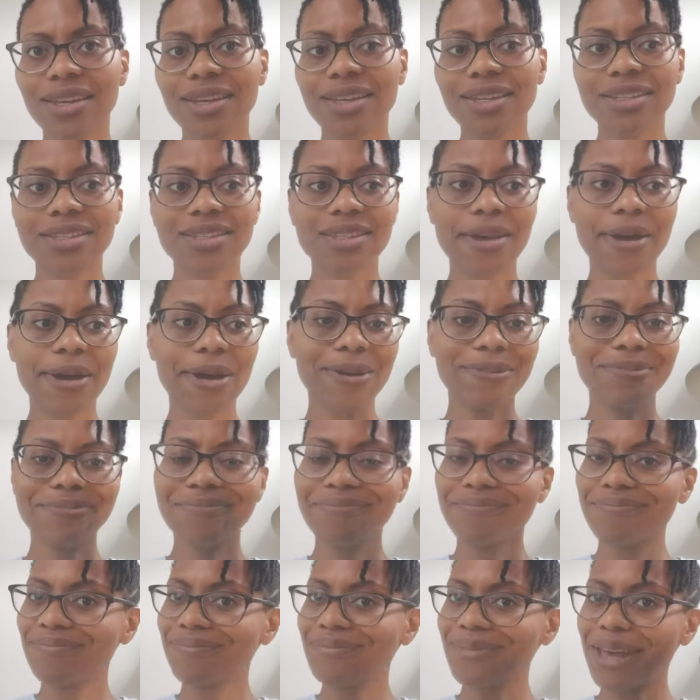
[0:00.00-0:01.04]
So
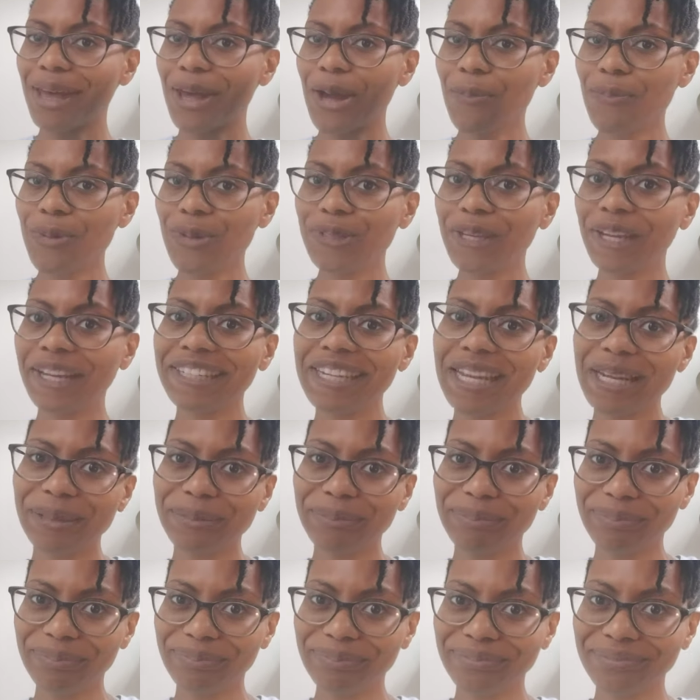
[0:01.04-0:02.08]
I hope you check it out.
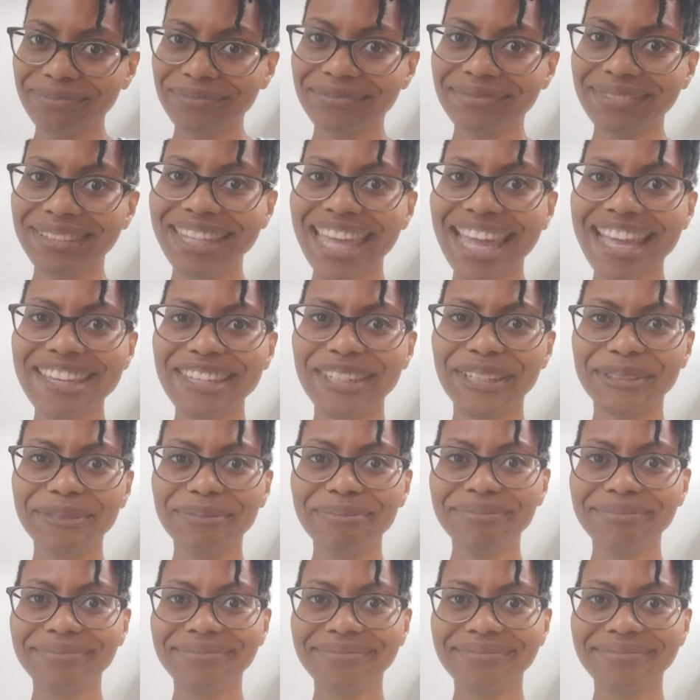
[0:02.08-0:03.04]
Thank you.